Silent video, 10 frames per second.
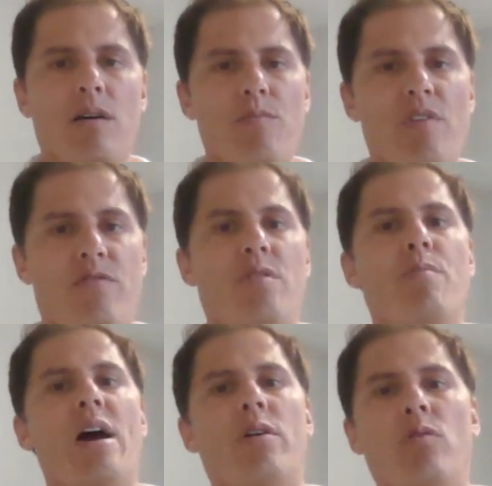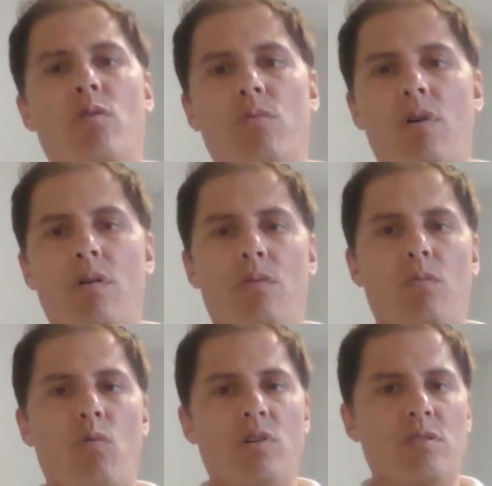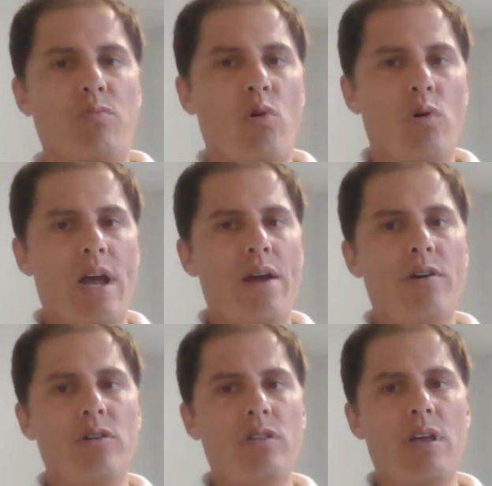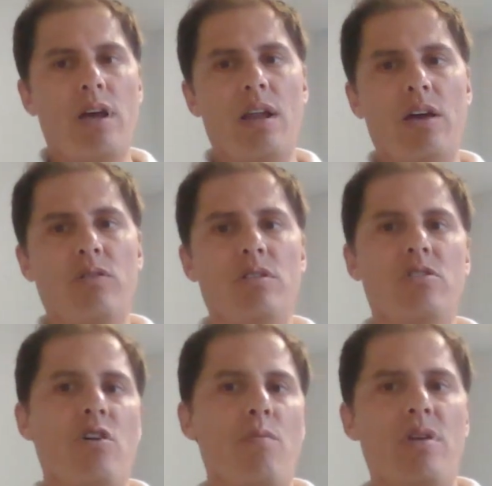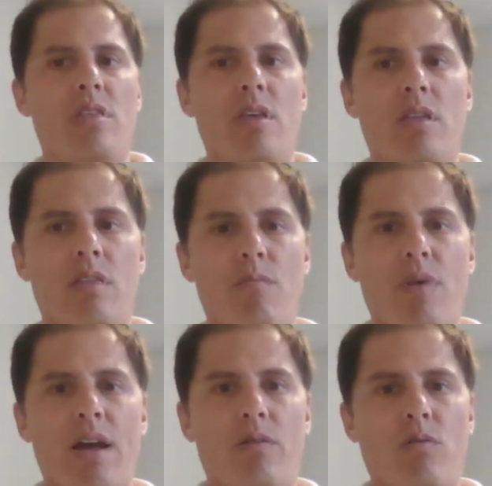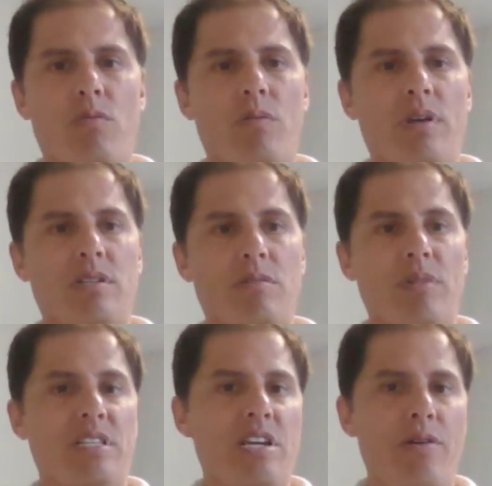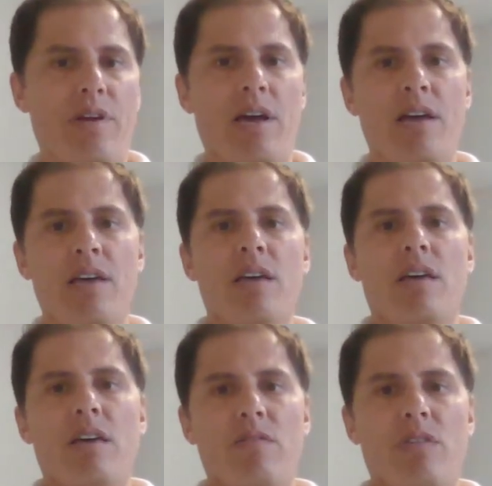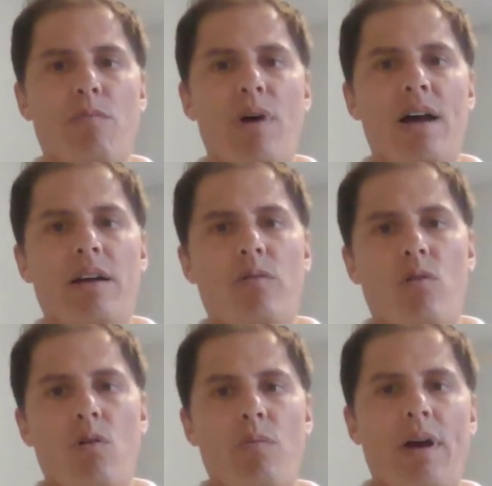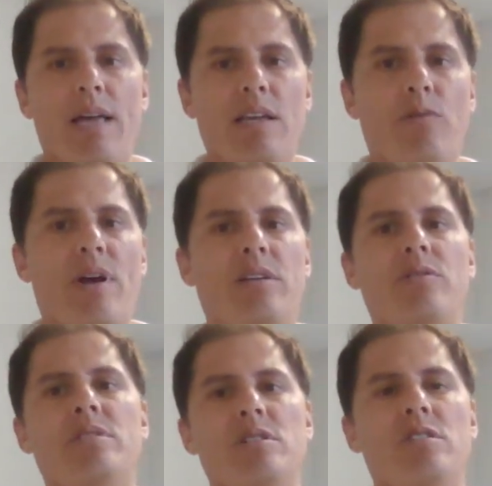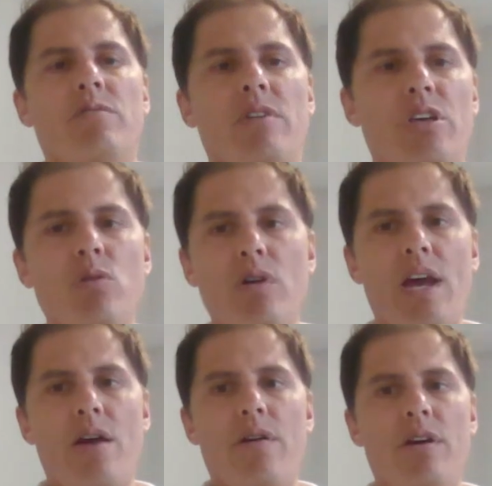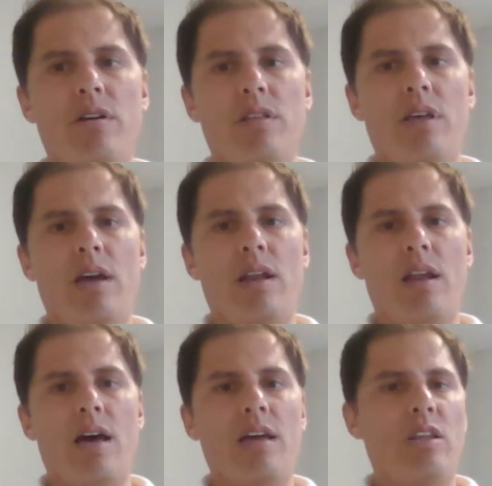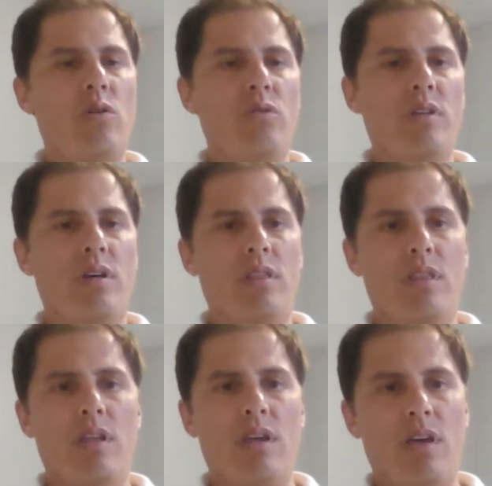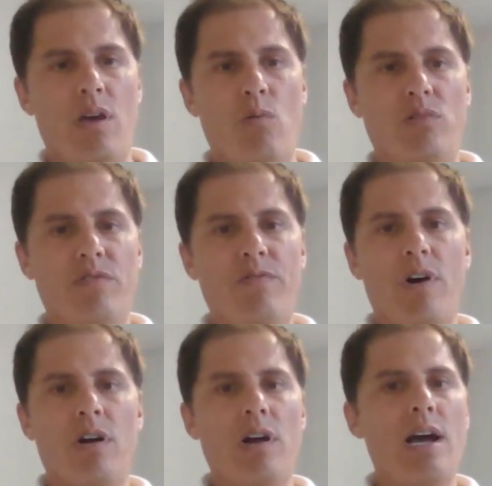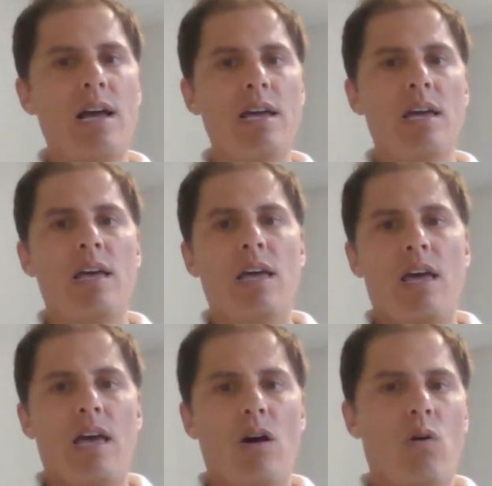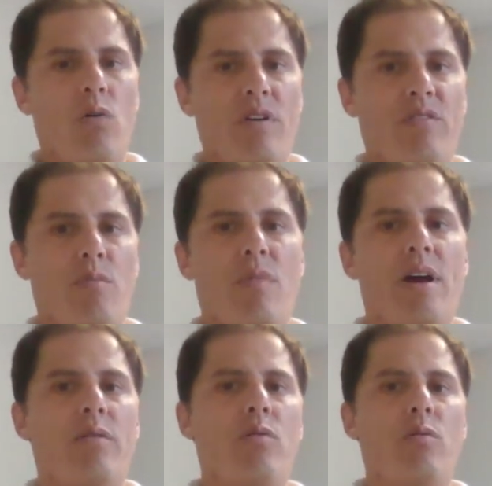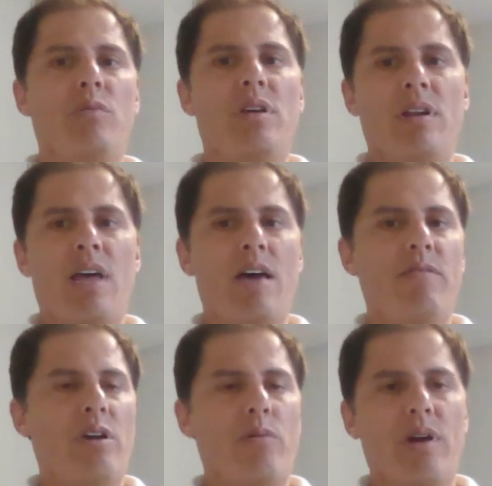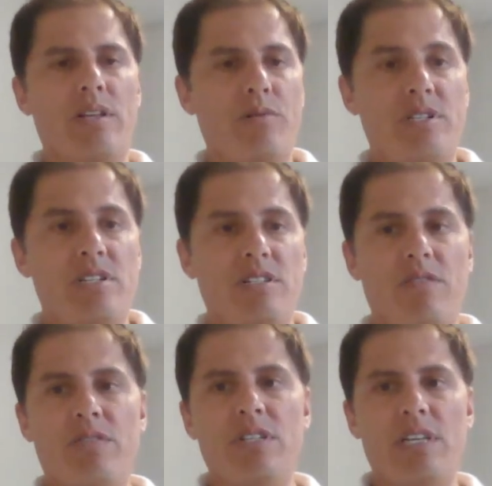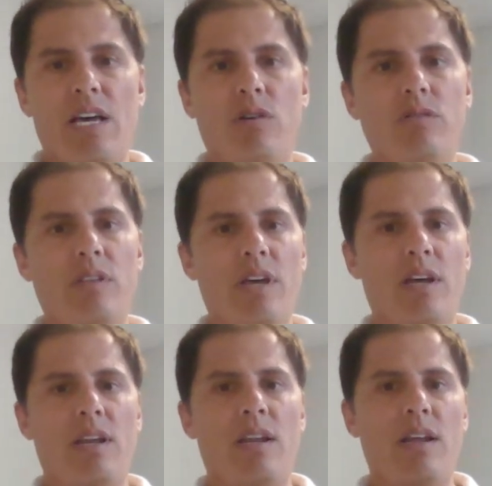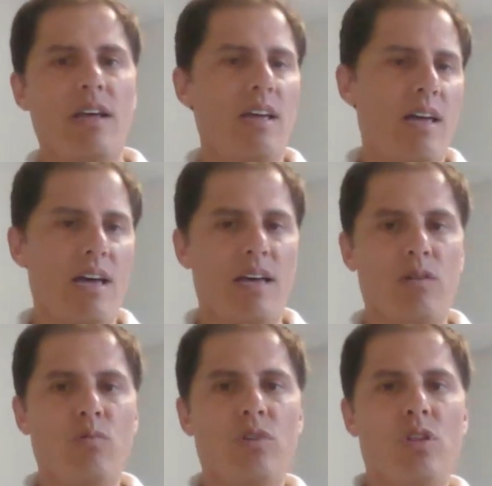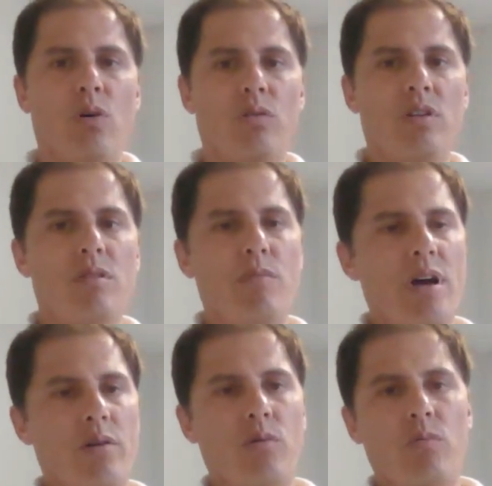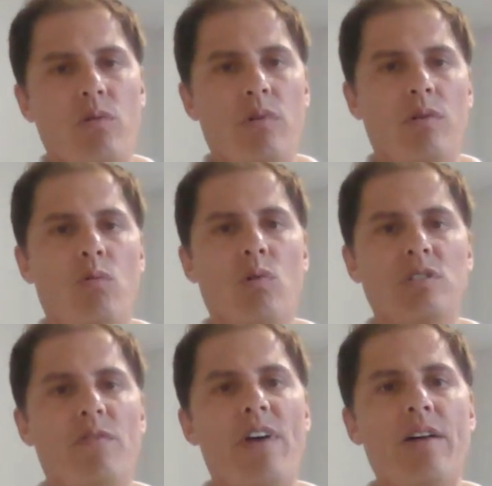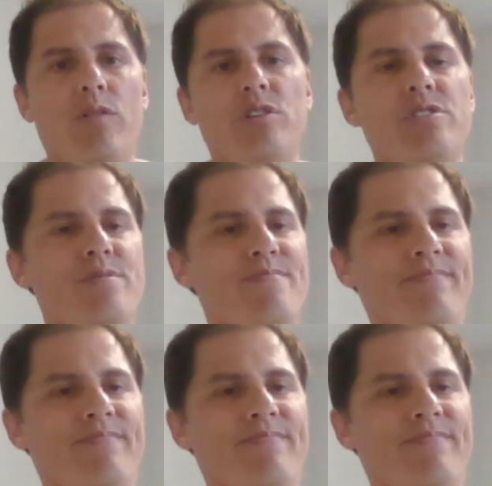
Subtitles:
If the microbe was a prokaryote, then I could determine that the microbe is a bacteria. If the microbe had the characteristics of a eukaryote, then I knew that it was a fungi. Or if the microbe didn't have the characteristics of a cell, then I would know that the microbe was a virus.